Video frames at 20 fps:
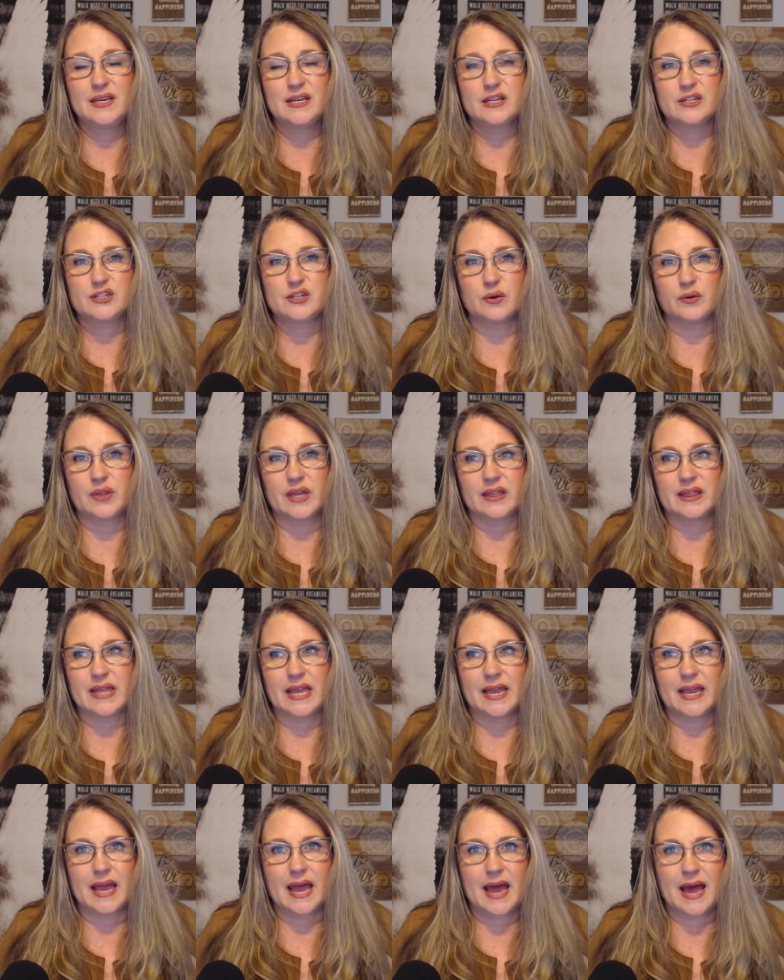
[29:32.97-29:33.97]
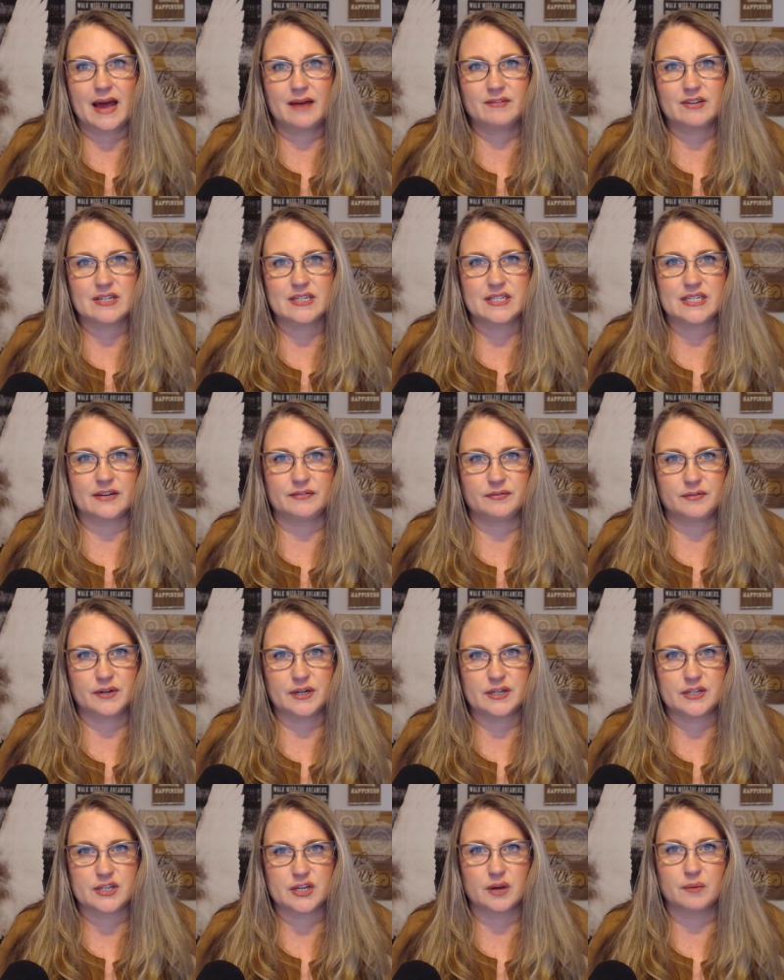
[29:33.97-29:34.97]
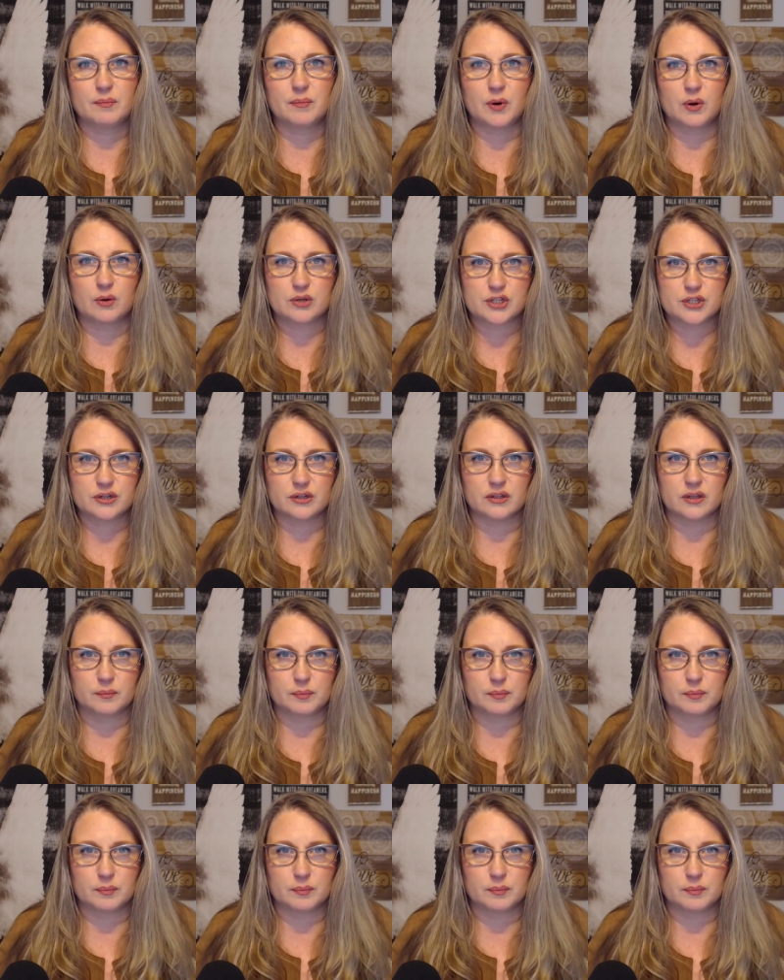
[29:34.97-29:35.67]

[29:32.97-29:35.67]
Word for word: so that they have a different emotional